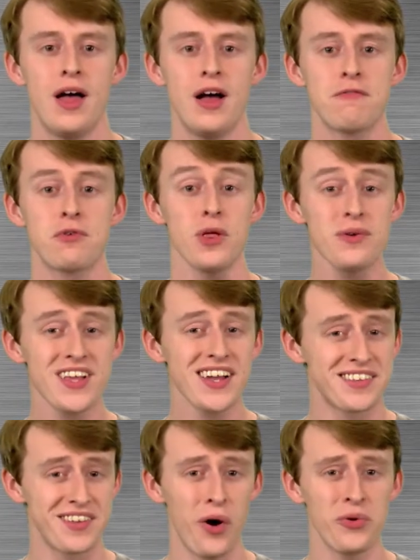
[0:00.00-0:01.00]
For those
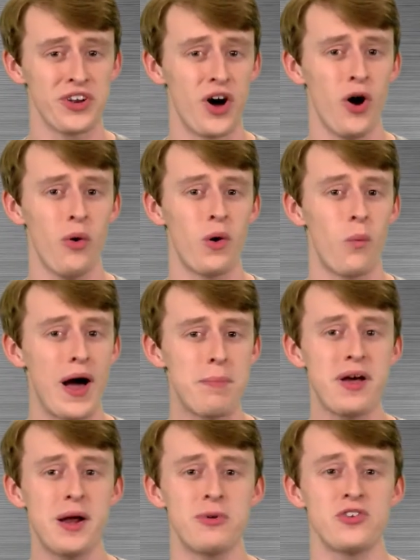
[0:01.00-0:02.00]
that don't know, a
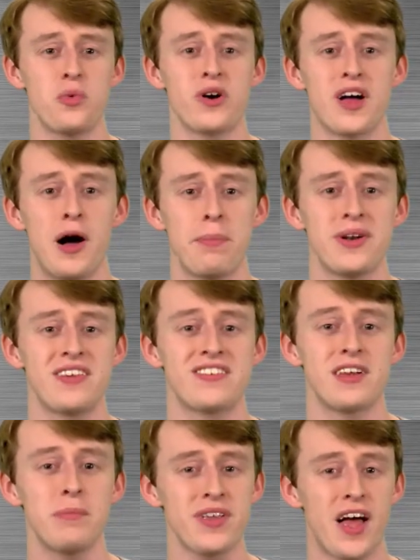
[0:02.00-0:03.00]
white paper is what companies
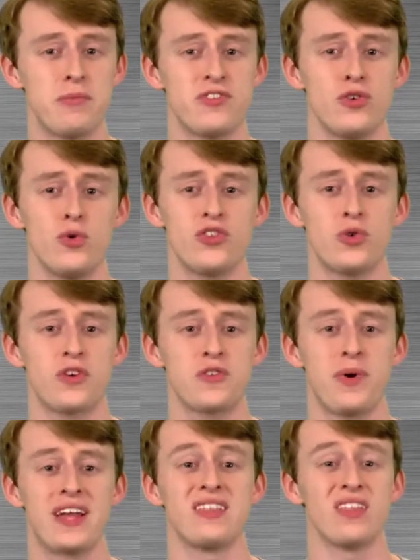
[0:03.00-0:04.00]
sometimes use to
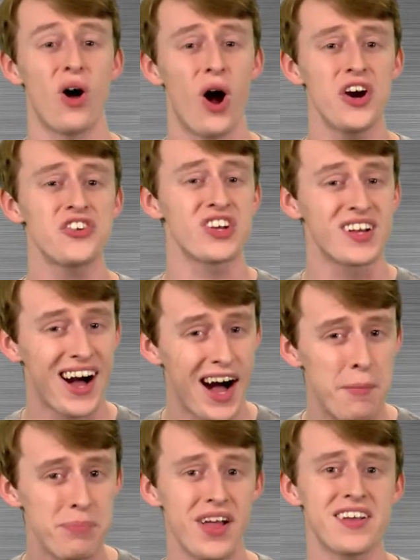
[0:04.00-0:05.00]
explain large and
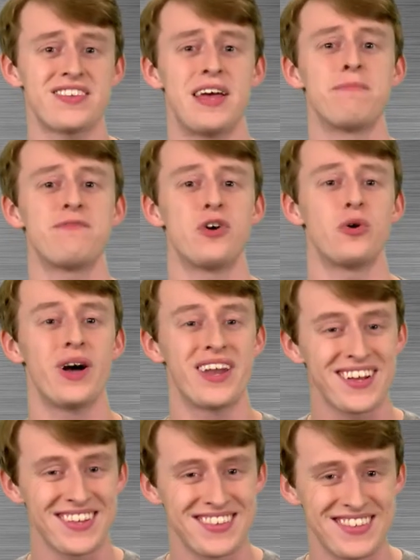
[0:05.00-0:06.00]
complex info
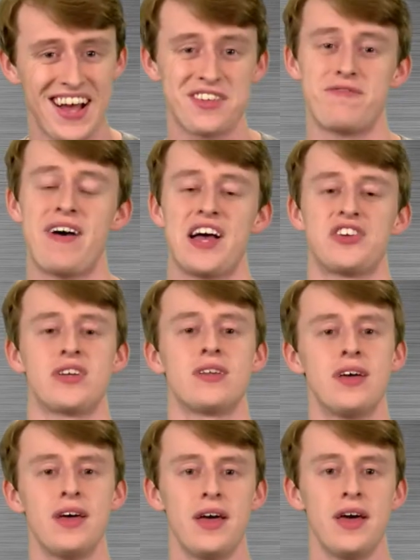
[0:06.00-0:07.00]
in a concise
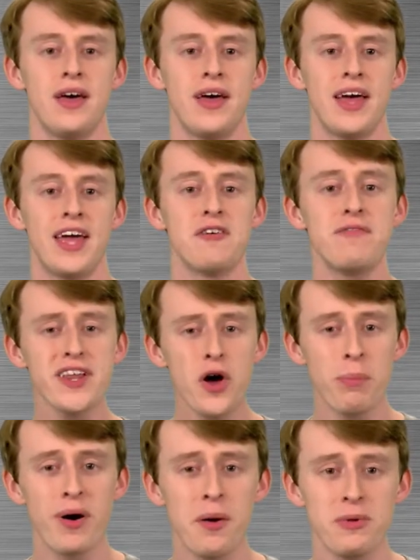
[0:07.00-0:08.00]
fashion. In a
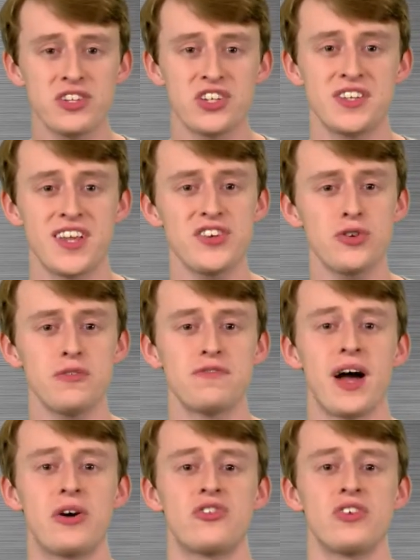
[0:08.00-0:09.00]
video published to Digital
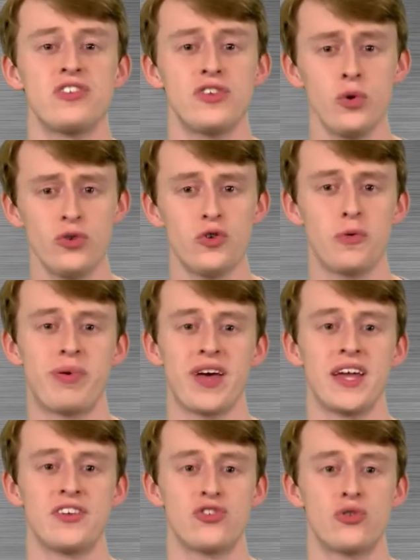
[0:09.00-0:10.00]
Foundry's YouTube
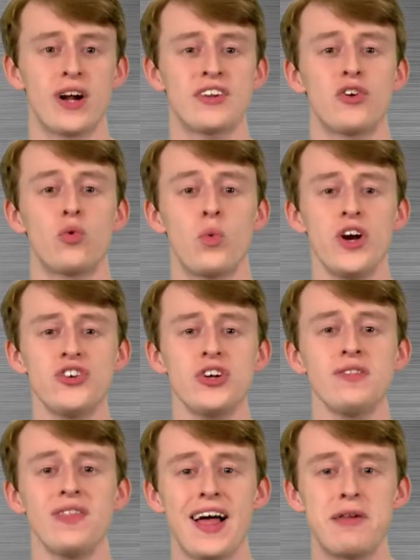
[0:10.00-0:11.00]
page, director
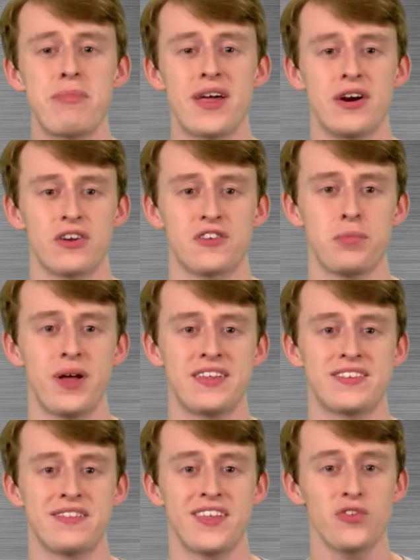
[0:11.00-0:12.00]
Richard Ledbetter
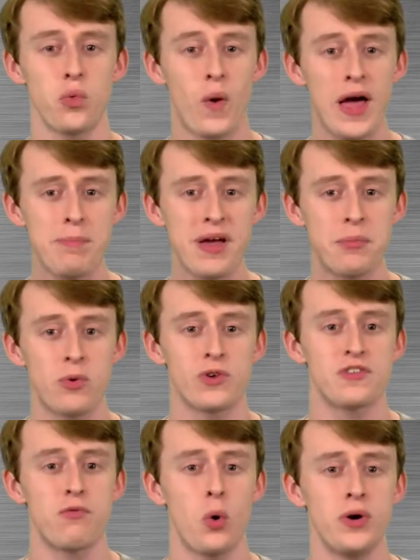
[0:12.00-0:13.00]
explains that this white paper
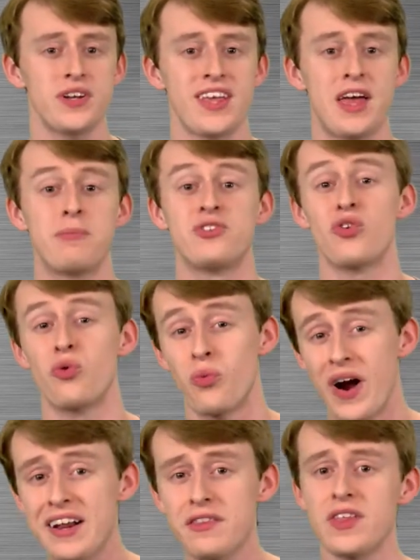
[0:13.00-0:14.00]
was forwarded to him
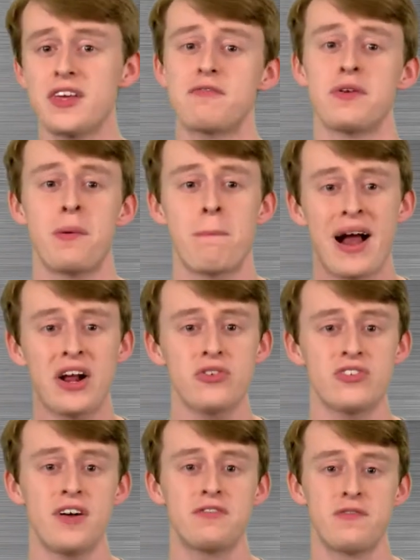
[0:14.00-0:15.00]
directly from the
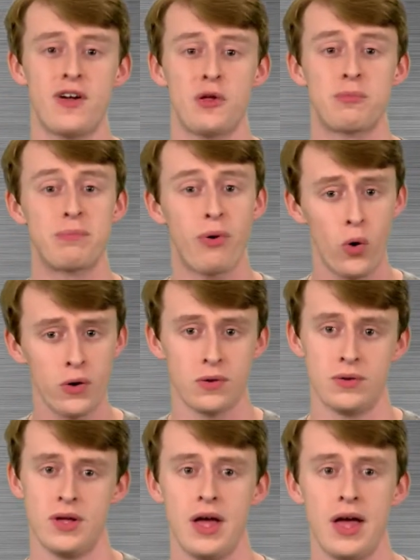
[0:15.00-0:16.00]
Microsoft developer
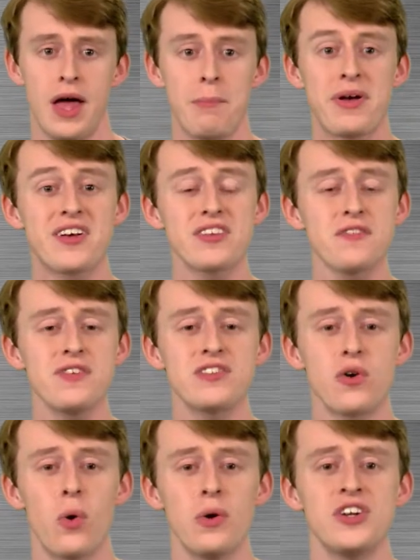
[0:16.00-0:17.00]
portal. Because of
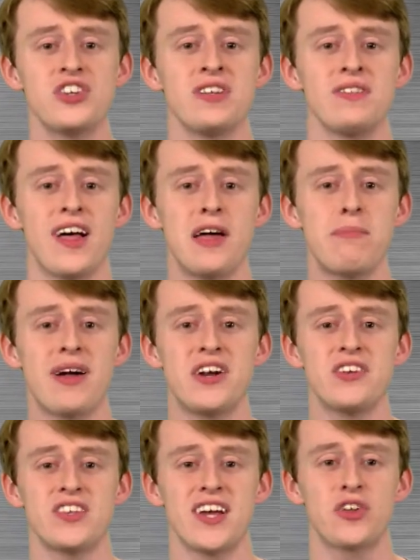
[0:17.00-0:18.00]
its origin,
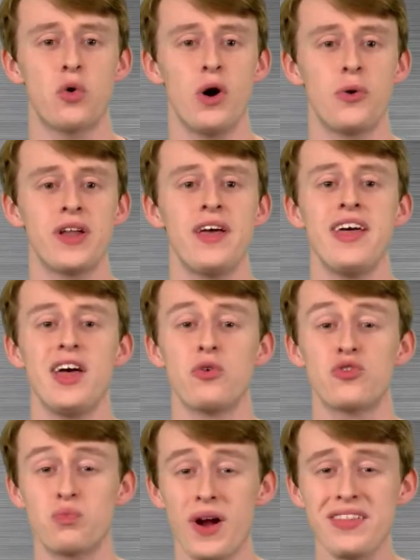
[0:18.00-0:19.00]
Ledbetter said, quote, "It
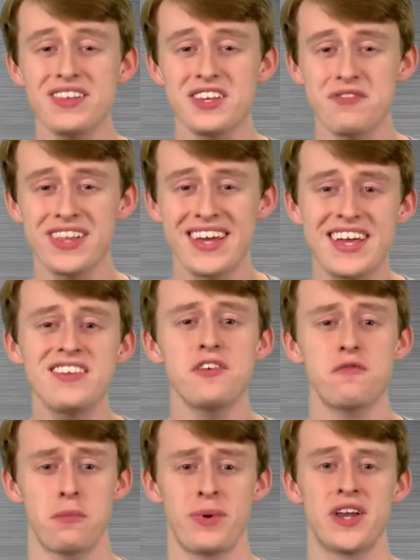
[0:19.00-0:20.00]
was relatively
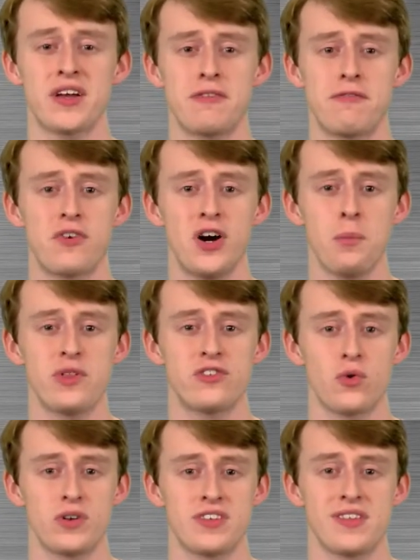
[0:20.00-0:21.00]
easy for me to confirm with
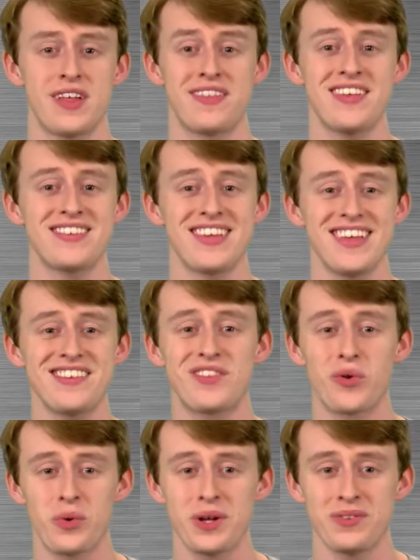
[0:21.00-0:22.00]
sources that this is
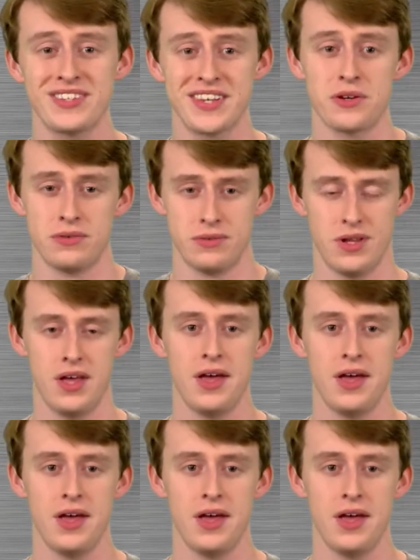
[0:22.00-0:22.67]
the real deal."